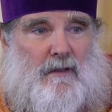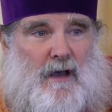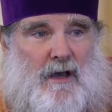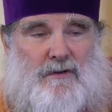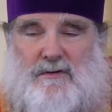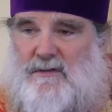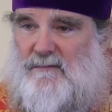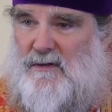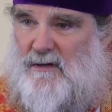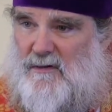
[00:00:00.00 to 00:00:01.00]
hundreds
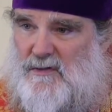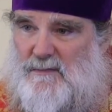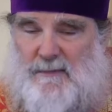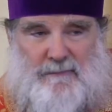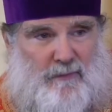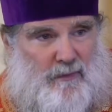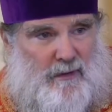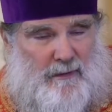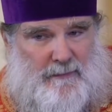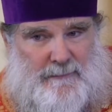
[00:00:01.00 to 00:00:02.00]
of years
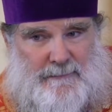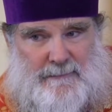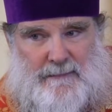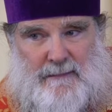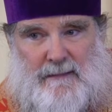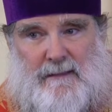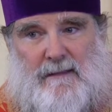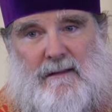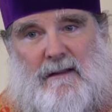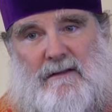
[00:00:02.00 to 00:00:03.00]
before,
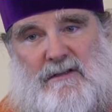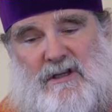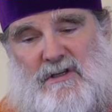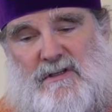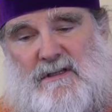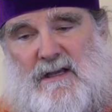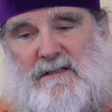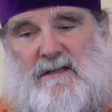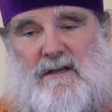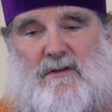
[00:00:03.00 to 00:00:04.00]
teaches
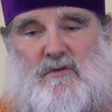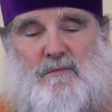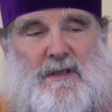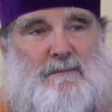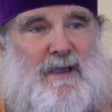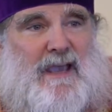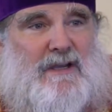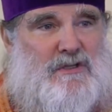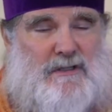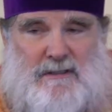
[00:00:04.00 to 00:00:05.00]
us to be
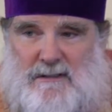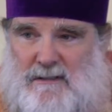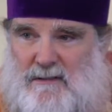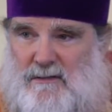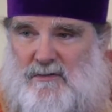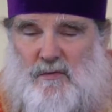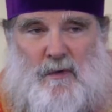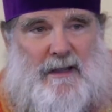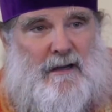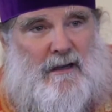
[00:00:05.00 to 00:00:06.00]
patient, to
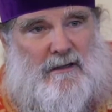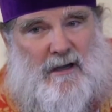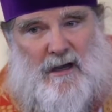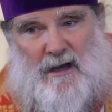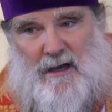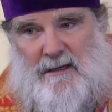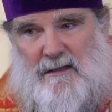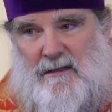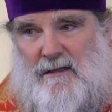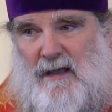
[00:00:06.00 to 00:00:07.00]
wait on God,
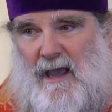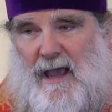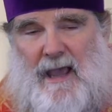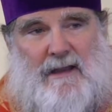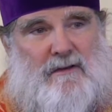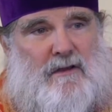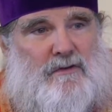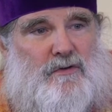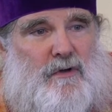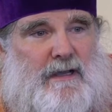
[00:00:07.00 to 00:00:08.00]
and
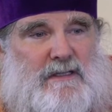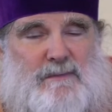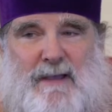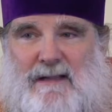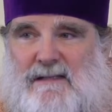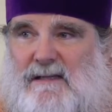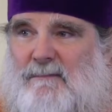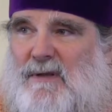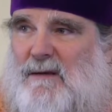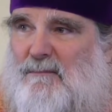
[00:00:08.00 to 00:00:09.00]
to expect
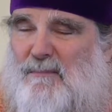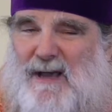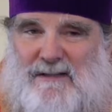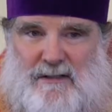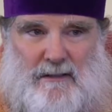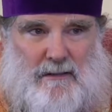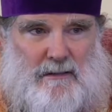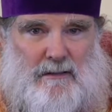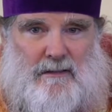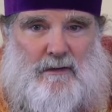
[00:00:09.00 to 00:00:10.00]
something better
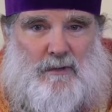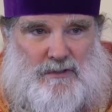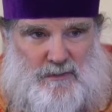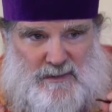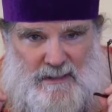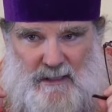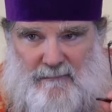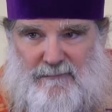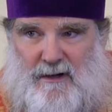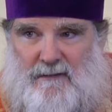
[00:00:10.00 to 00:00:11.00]
than what you see
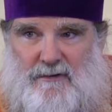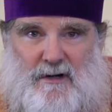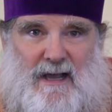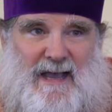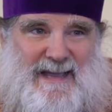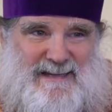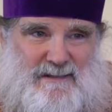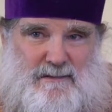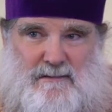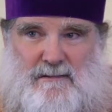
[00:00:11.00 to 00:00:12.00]
in front of your
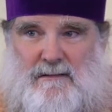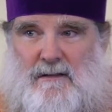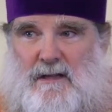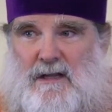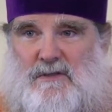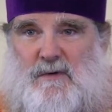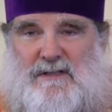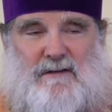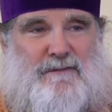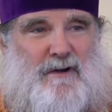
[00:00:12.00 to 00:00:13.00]
eyes. Because
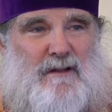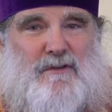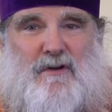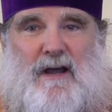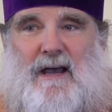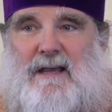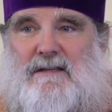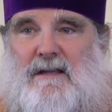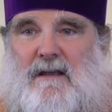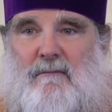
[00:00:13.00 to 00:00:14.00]
what's in front of your
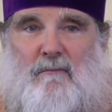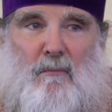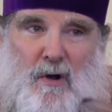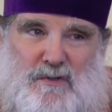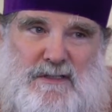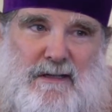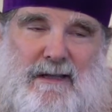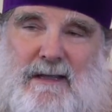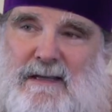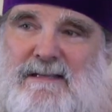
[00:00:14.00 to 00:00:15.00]
eyes
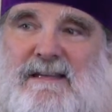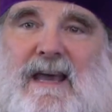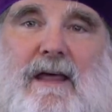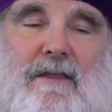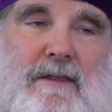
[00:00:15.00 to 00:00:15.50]
mostly is death.